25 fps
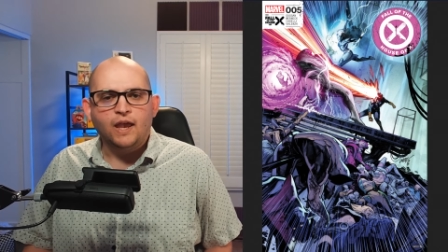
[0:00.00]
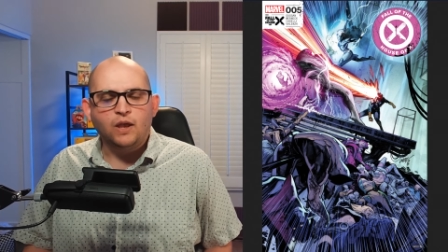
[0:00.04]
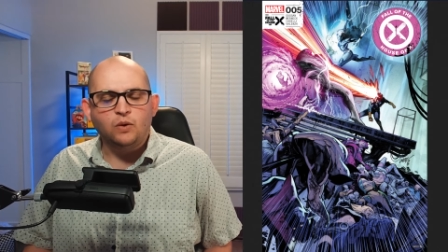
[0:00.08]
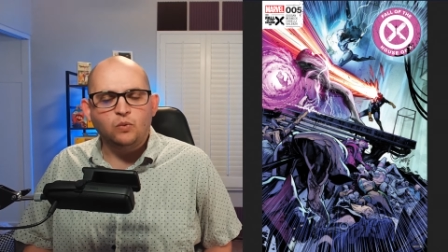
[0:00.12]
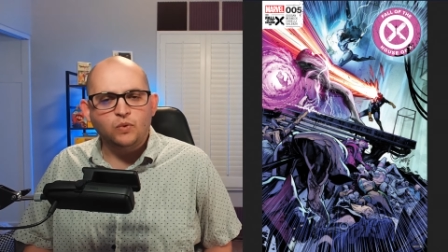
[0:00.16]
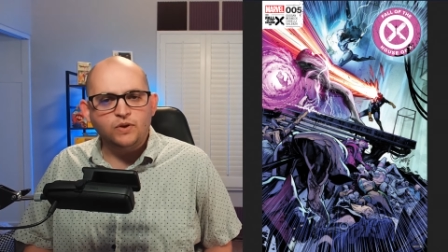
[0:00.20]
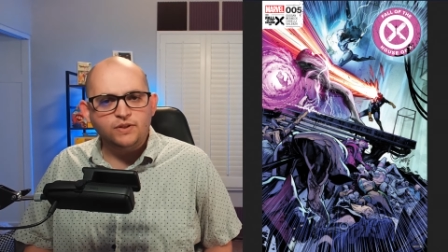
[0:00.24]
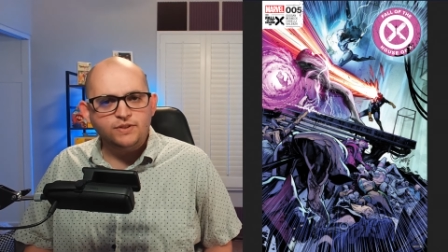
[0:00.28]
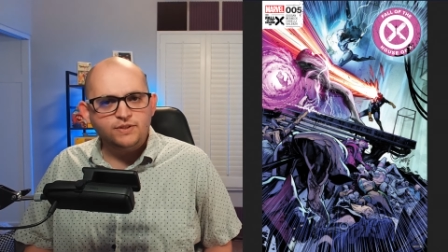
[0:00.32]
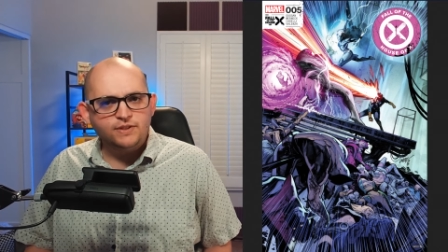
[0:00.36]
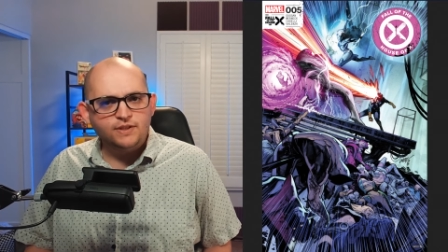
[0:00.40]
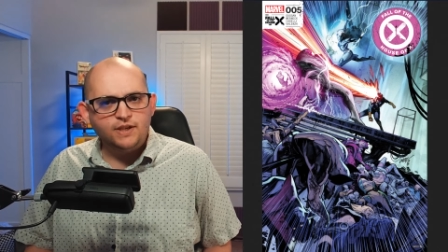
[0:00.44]
and
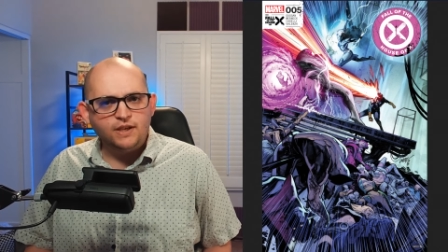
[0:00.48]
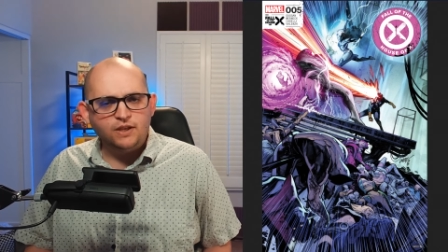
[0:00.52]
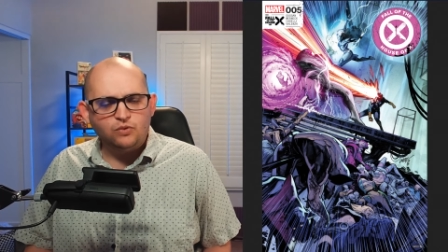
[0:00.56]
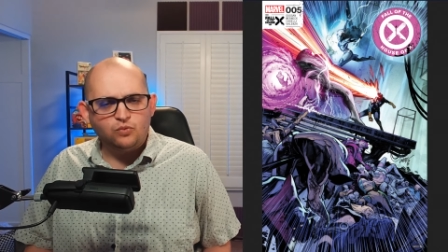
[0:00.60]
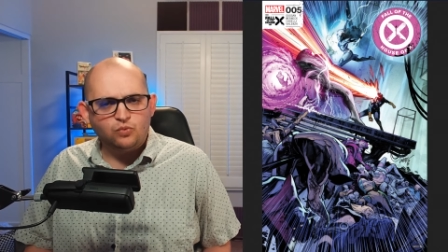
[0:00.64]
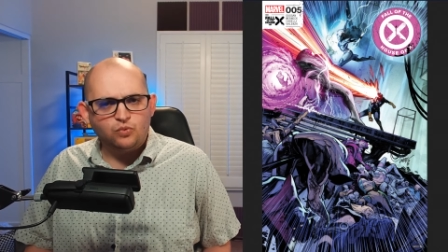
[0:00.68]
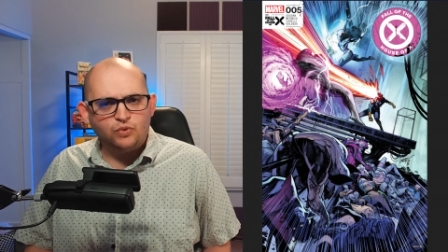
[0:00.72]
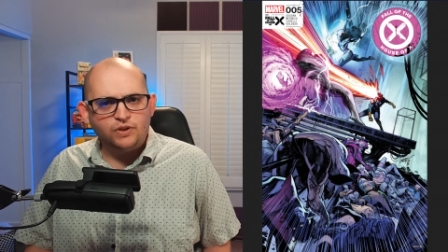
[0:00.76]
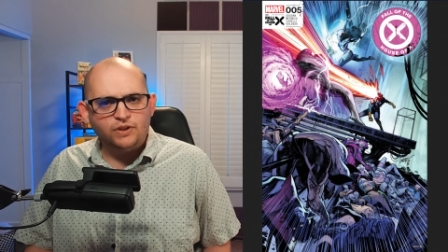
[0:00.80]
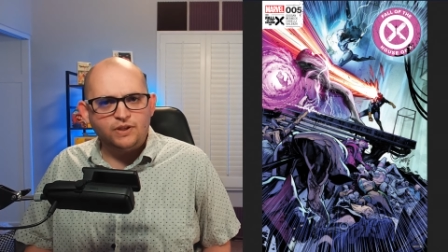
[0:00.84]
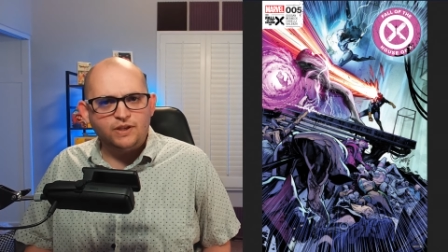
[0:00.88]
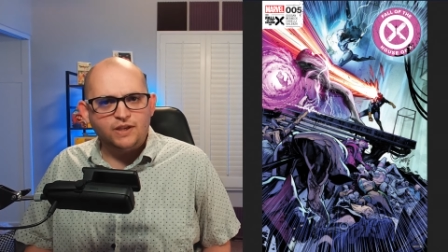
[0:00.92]
once again a
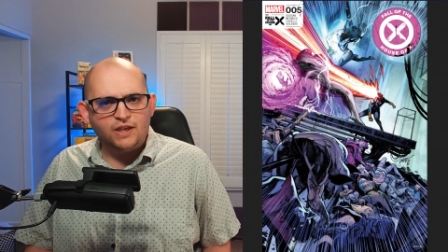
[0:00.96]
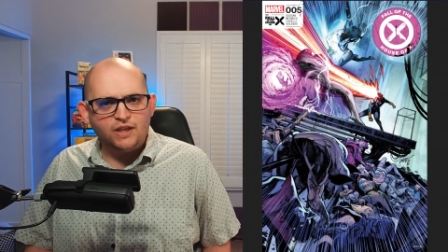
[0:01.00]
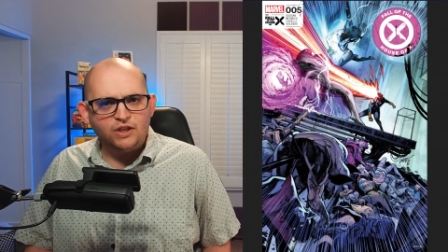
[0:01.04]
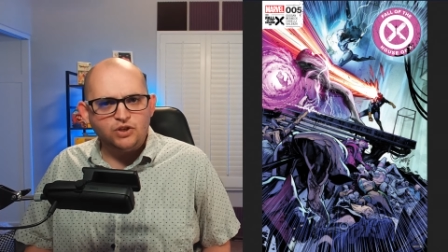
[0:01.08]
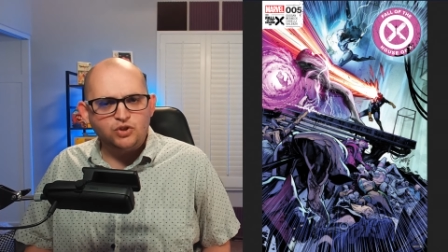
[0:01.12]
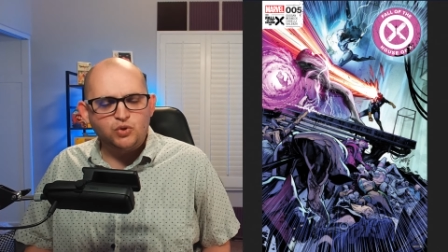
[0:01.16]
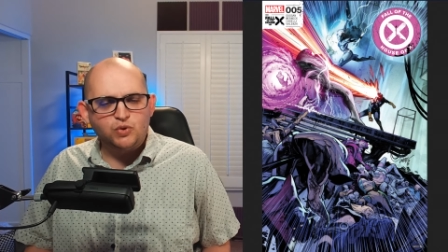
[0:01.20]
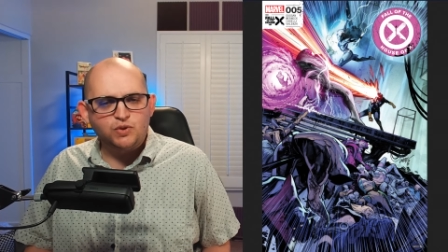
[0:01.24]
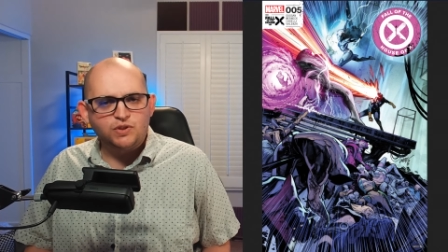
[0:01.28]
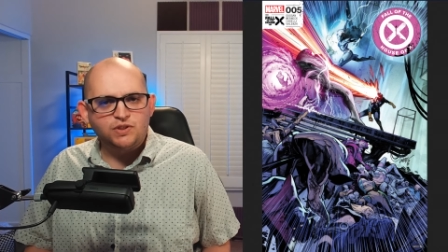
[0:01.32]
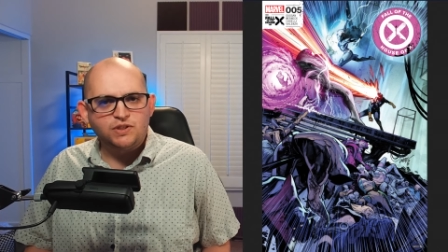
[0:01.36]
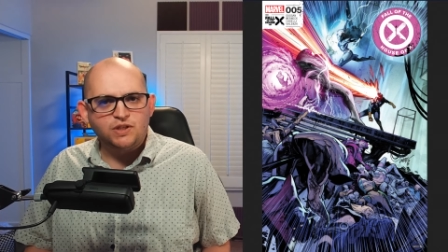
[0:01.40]
really
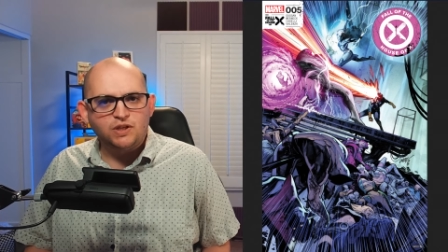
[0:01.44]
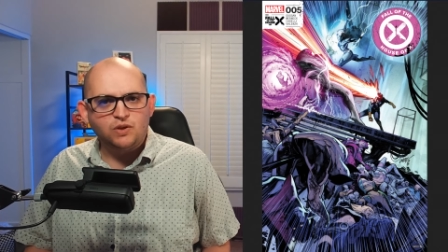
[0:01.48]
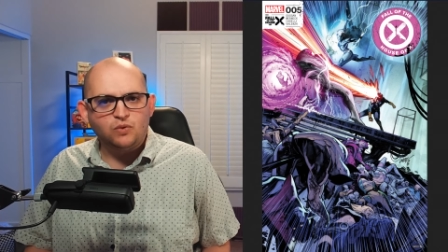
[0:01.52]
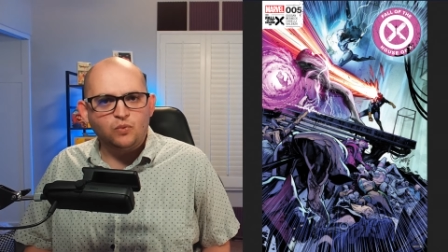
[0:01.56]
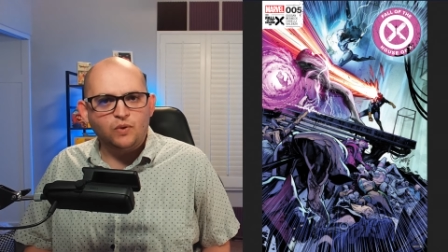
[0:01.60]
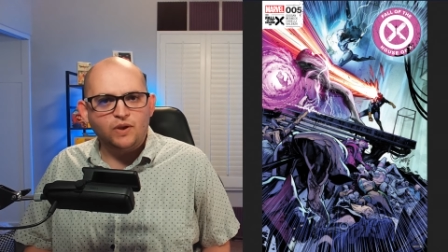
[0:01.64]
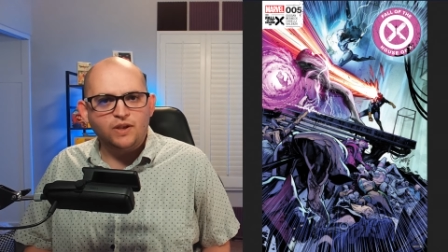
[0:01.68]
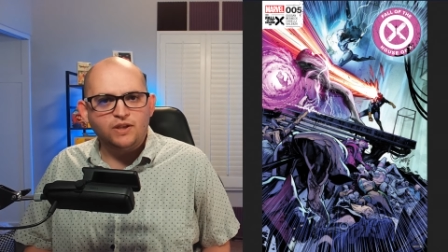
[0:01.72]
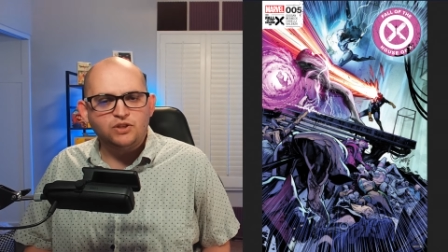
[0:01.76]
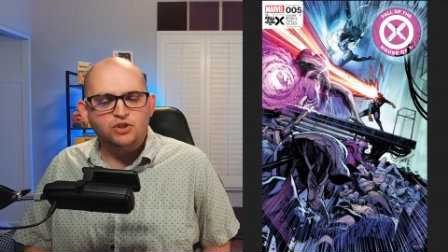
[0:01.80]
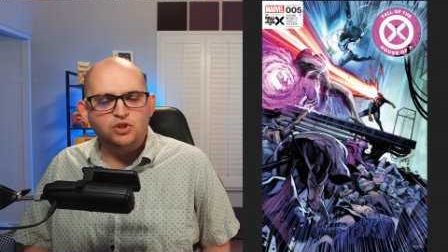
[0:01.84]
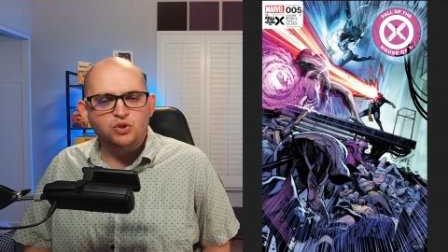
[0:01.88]
interesting
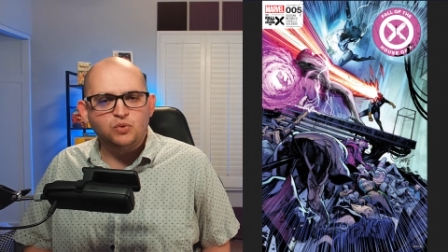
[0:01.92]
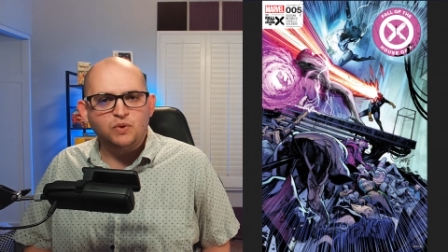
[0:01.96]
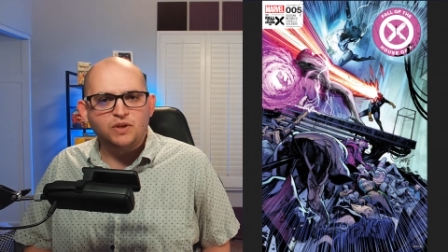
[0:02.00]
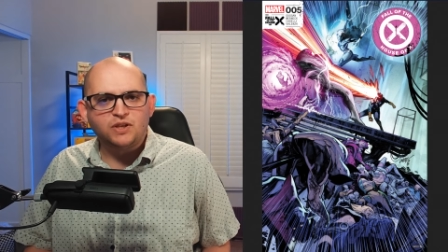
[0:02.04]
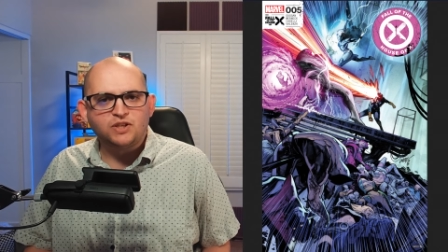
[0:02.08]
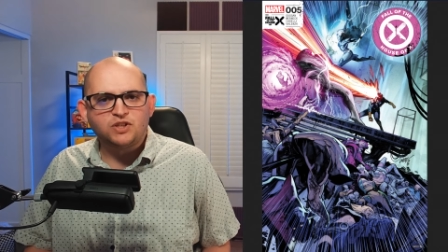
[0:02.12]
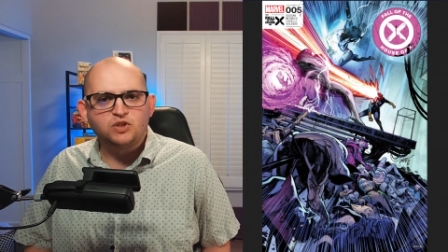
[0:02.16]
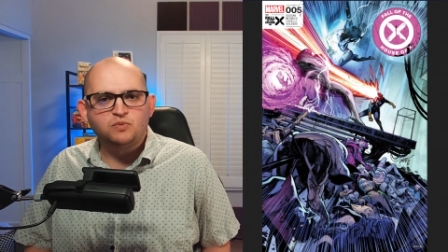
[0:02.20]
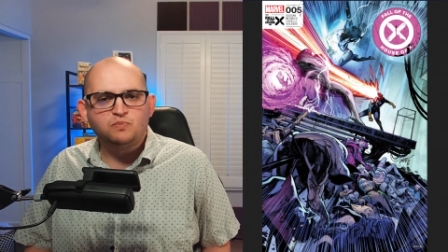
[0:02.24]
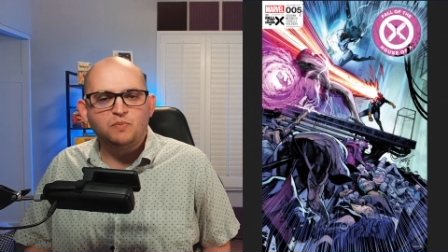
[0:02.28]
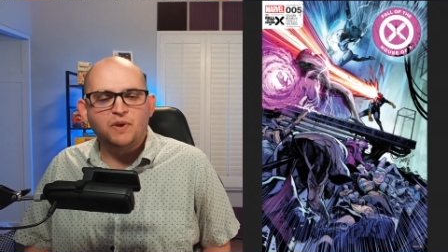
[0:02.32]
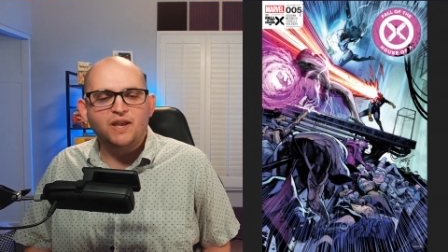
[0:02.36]
way to
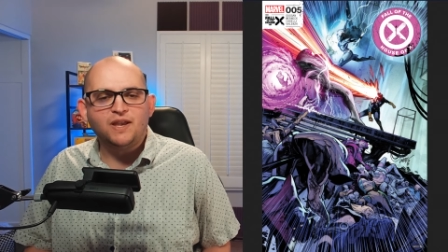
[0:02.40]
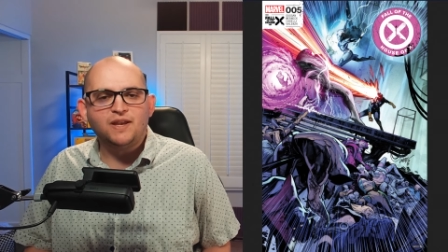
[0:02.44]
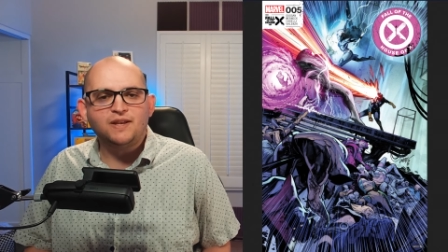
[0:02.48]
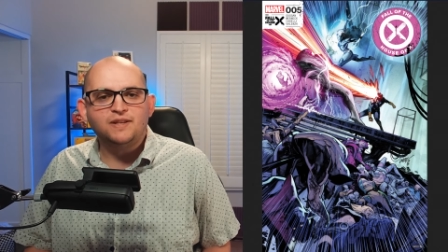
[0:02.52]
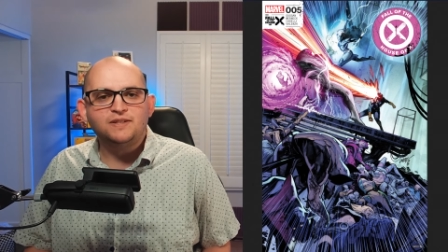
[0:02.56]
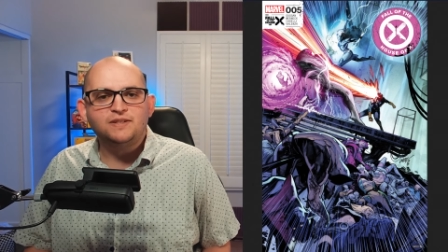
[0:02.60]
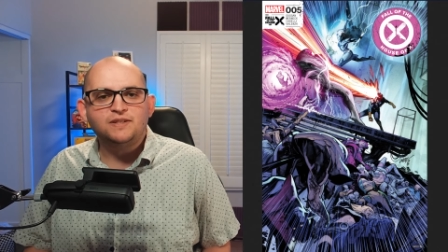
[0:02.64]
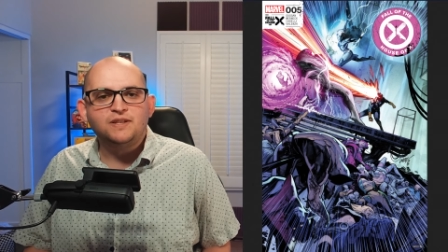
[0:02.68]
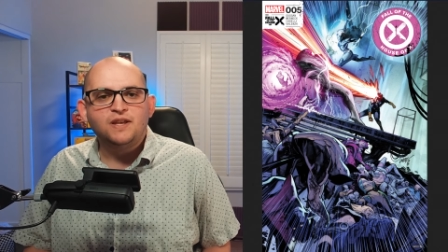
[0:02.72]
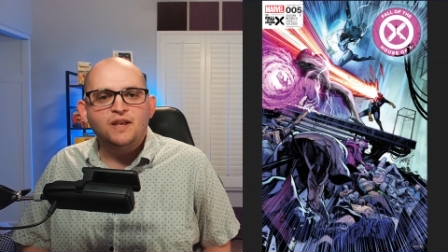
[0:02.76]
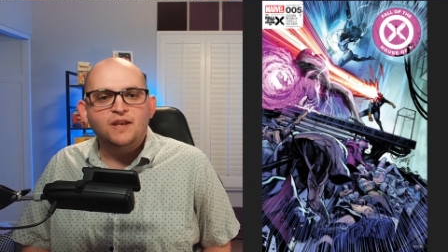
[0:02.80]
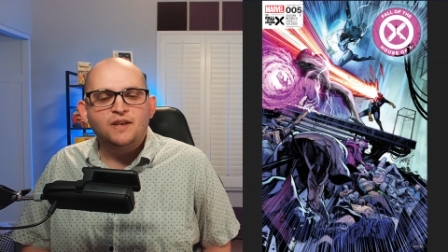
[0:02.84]

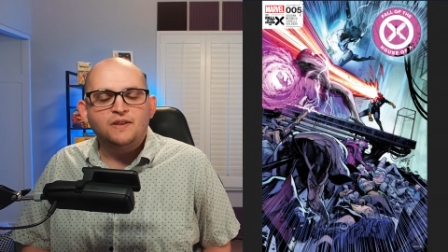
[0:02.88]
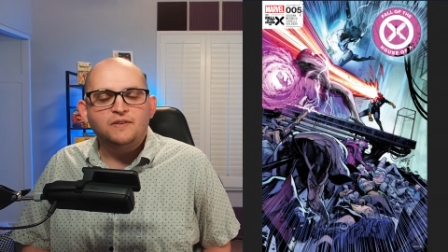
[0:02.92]
expand